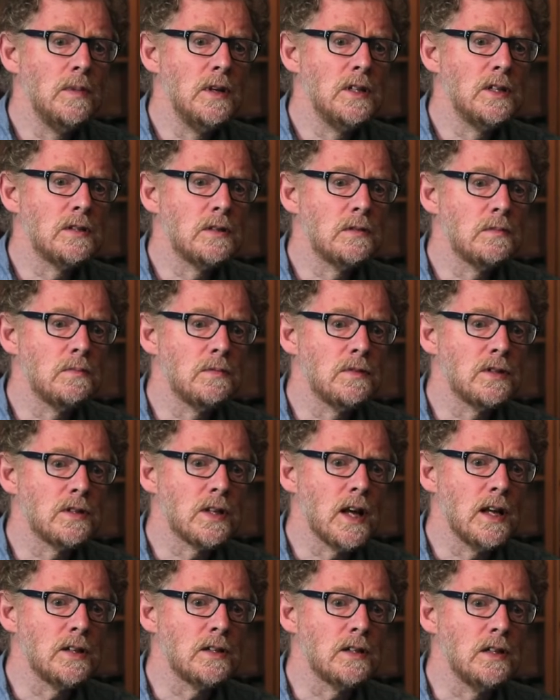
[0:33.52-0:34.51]
is
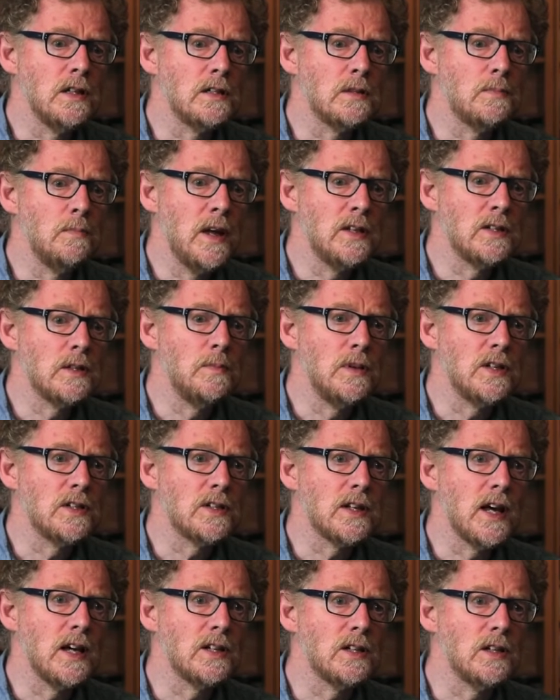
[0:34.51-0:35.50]
set, it's meant to be
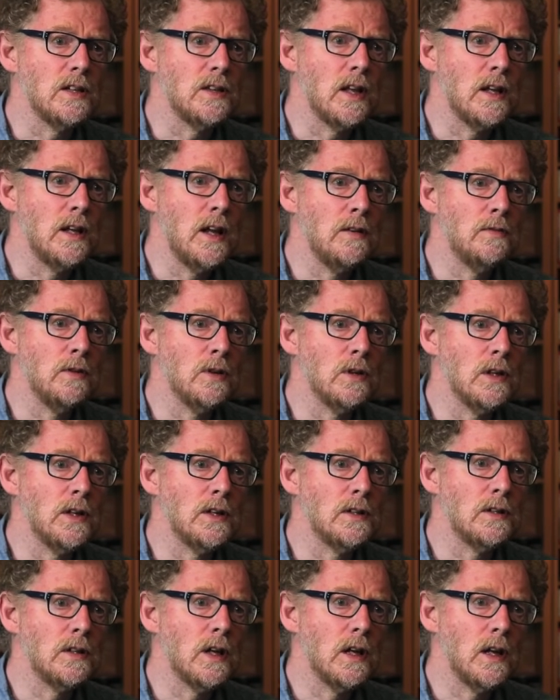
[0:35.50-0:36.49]
set at the level
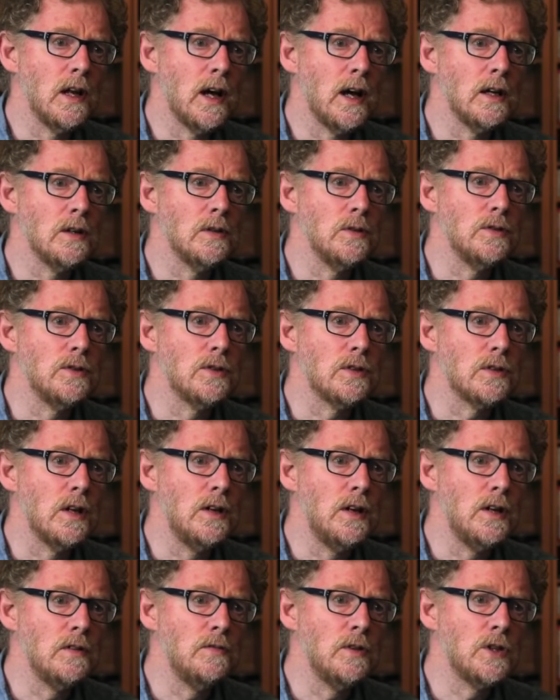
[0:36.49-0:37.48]
that allows
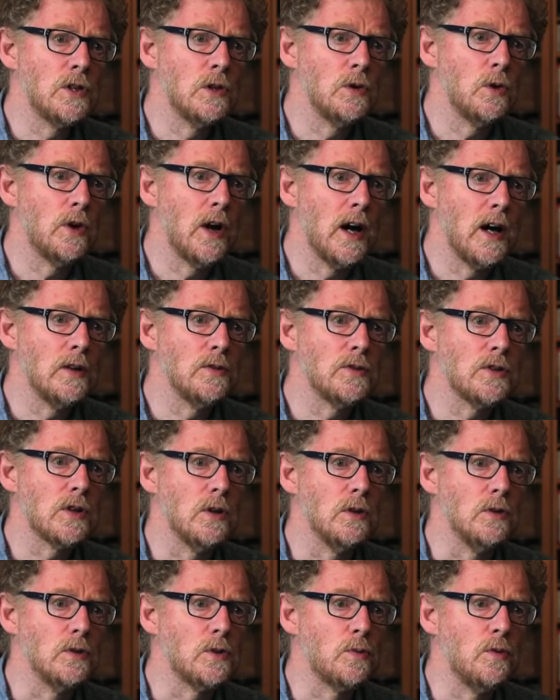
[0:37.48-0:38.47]
an individual or a
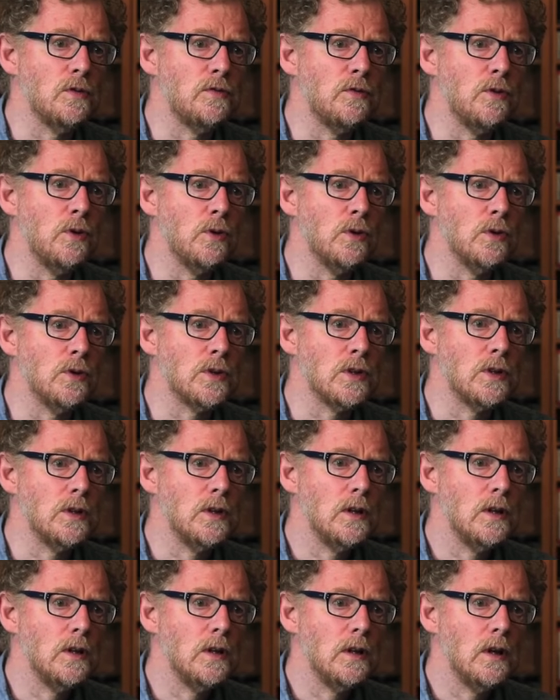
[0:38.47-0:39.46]
household to afford
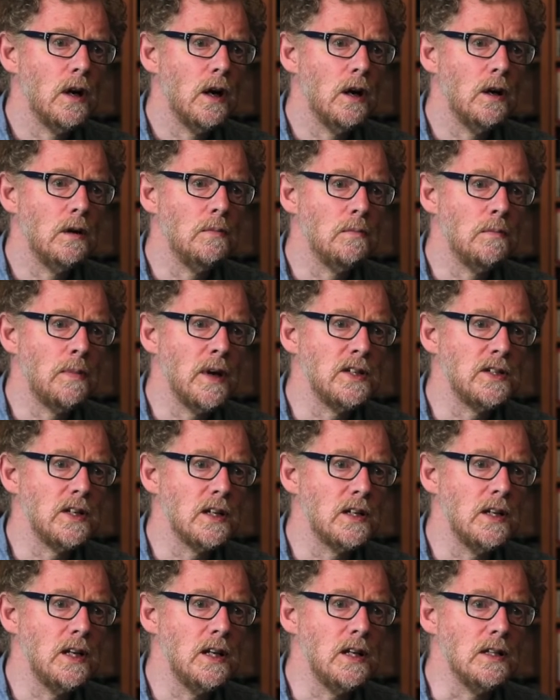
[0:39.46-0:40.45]

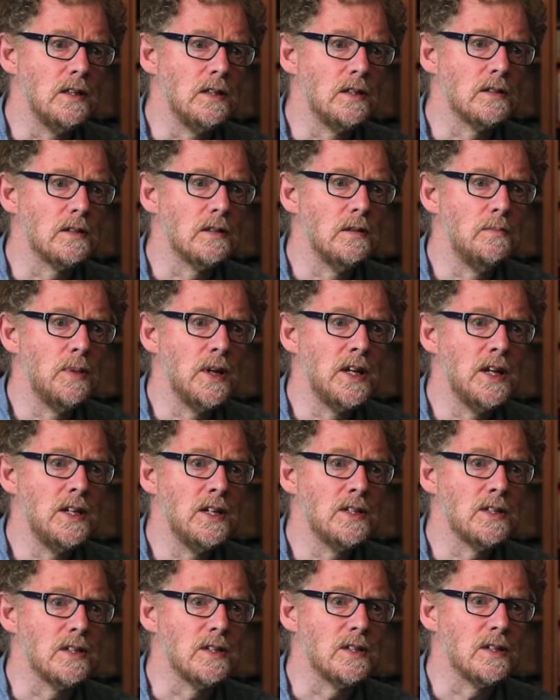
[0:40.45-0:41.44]
basic needs, but it
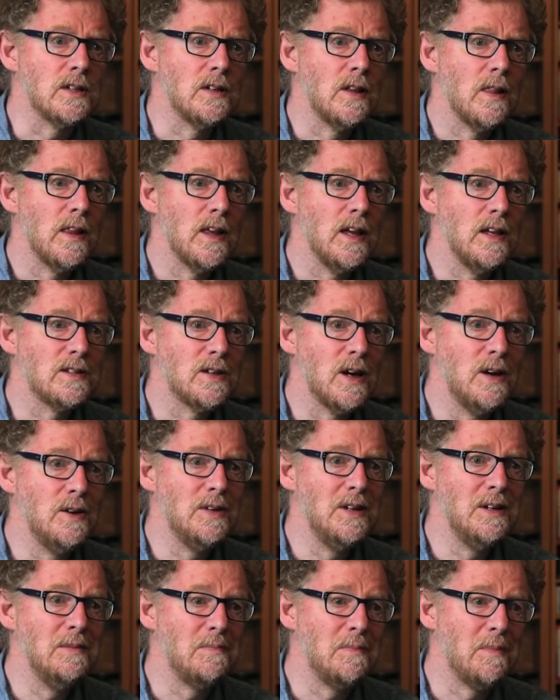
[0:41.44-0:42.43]
isn't. It's
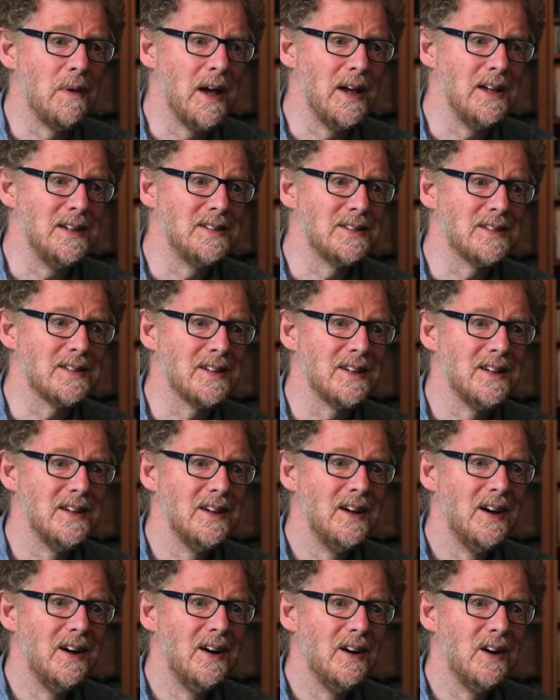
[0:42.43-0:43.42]
only based
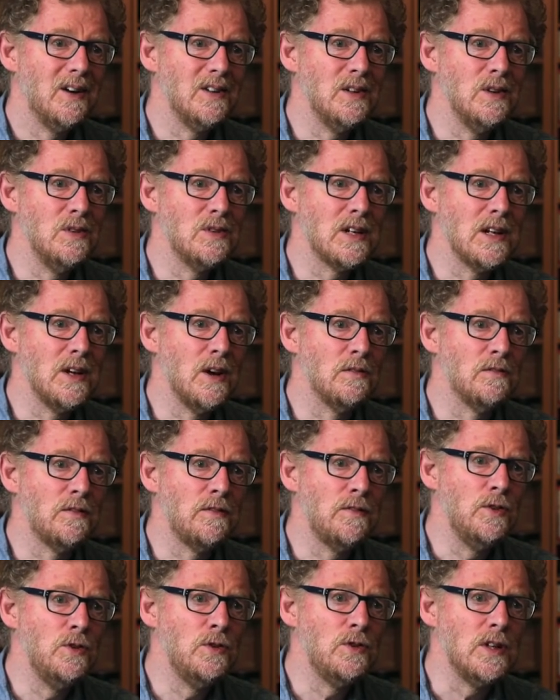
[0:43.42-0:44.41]
usually on
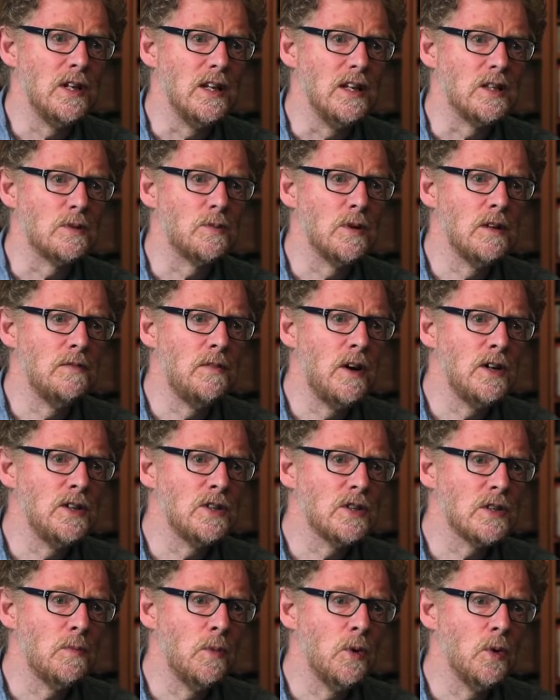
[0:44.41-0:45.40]
food needs with a very
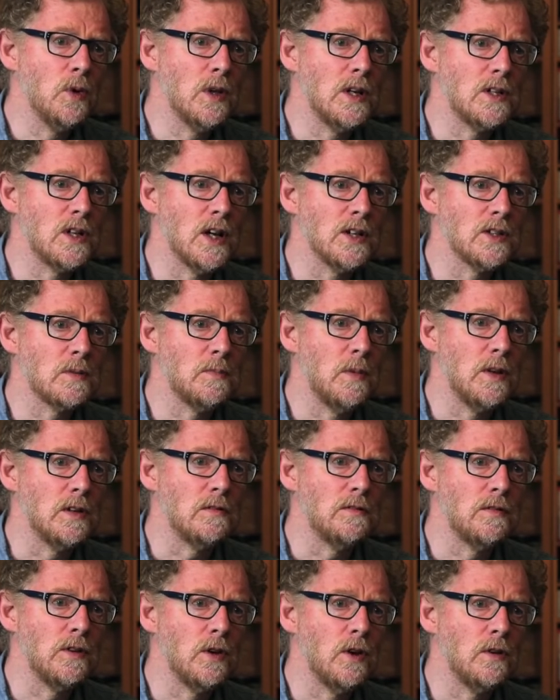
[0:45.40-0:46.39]
small
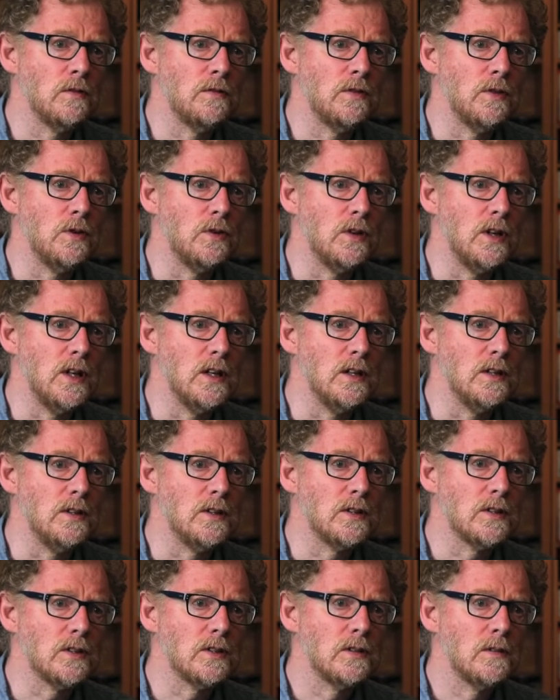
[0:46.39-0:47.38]
adjustment for non-food
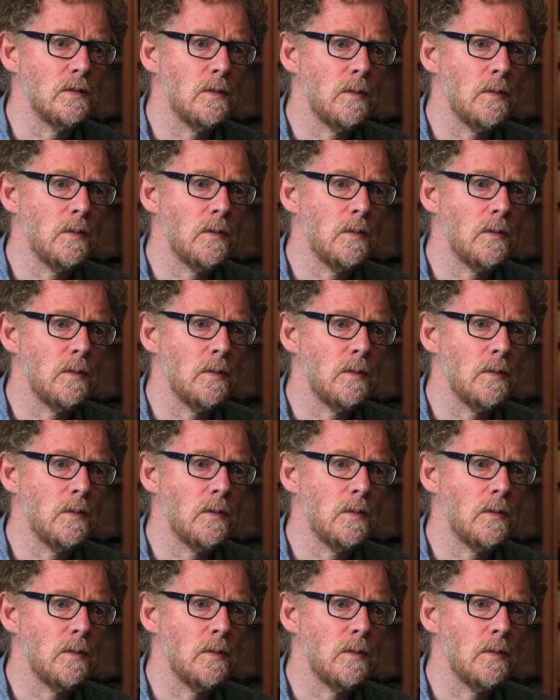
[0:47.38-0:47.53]
needs.